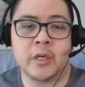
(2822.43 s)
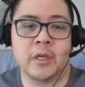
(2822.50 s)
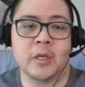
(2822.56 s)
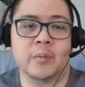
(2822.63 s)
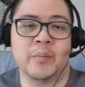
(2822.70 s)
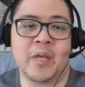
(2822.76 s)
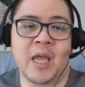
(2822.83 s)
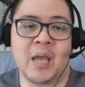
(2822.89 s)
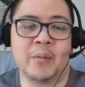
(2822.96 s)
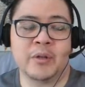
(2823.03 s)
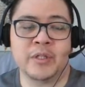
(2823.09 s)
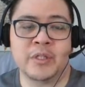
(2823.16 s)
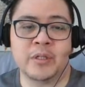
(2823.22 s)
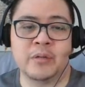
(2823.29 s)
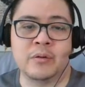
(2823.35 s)
be able
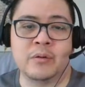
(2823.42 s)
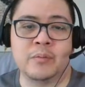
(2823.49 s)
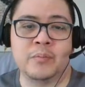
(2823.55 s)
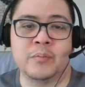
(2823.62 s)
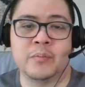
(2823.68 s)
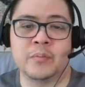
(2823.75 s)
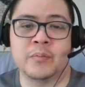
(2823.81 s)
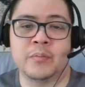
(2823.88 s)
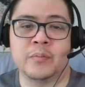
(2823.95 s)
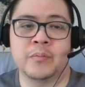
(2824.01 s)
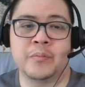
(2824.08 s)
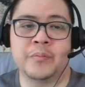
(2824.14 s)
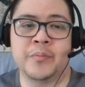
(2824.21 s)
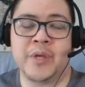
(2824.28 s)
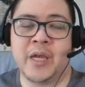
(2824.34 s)
to
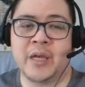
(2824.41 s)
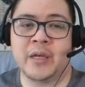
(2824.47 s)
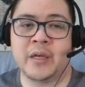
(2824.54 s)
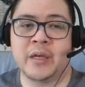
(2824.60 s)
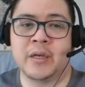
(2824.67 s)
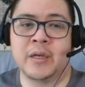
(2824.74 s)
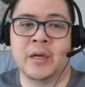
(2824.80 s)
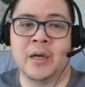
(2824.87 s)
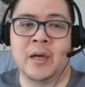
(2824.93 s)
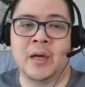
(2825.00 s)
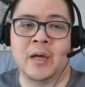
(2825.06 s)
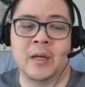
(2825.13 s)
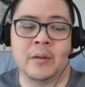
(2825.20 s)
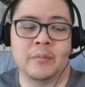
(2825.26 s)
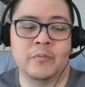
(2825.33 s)
pick
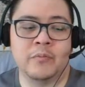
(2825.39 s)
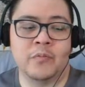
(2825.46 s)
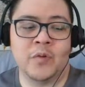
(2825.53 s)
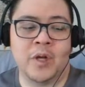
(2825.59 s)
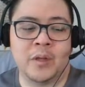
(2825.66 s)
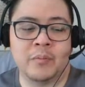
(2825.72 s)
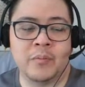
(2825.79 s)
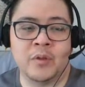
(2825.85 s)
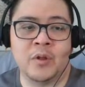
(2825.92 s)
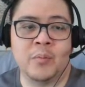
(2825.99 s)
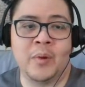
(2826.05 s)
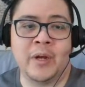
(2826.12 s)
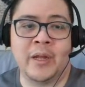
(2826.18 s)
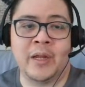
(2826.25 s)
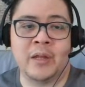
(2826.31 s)
well, no
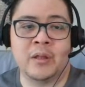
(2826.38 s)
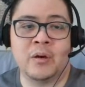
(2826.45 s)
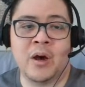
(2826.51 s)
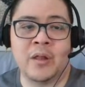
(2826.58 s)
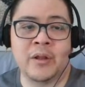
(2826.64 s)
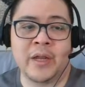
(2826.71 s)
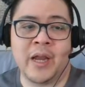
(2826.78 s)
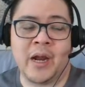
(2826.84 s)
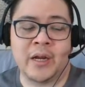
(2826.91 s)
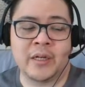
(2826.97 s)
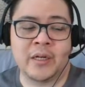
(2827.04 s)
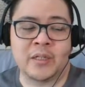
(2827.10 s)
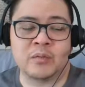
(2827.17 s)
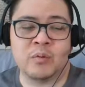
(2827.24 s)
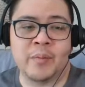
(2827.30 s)
other
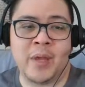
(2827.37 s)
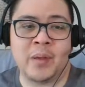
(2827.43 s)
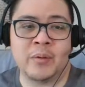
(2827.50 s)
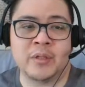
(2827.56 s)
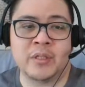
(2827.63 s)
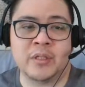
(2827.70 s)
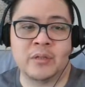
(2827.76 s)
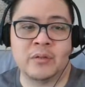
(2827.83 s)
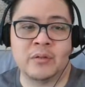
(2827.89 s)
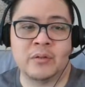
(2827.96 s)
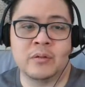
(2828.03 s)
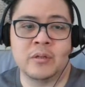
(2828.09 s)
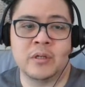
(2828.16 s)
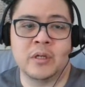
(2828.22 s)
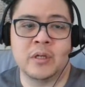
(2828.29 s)
characters will be able to
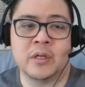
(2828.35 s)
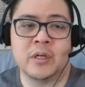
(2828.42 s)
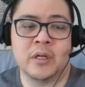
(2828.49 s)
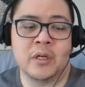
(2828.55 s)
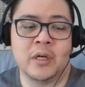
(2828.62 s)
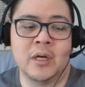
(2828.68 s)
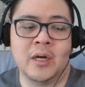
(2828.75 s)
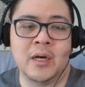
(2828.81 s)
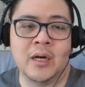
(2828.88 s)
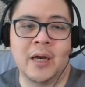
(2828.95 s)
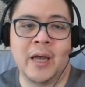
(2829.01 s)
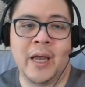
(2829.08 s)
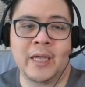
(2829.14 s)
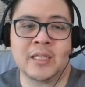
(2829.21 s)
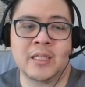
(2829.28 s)

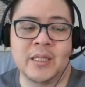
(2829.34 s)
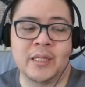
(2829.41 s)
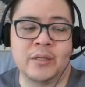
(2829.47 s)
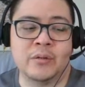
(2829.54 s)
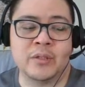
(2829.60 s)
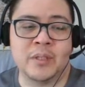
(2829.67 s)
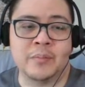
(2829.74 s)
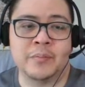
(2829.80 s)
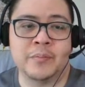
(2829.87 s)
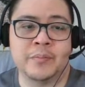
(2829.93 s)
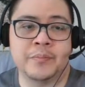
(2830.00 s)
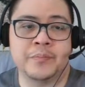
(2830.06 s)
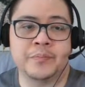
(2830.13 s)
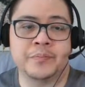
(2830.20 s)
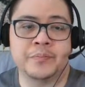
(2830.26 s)
actually use him
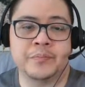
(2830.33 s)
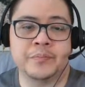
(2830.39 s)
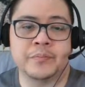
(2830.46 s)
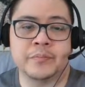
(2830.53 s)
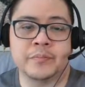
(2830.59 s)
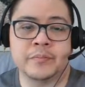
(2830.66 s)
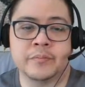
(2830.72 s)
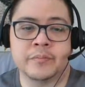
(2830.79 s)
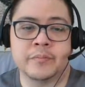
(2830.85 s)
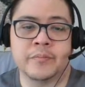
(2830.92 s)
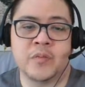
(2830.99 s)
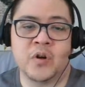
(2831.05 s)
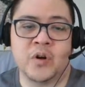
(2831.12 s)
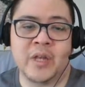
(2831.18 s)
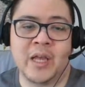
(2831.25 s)

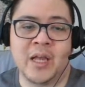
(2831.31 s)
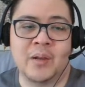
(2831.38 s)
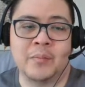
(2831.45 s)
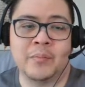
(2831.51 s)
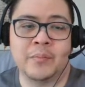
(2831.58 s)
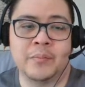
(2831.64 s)
or get him.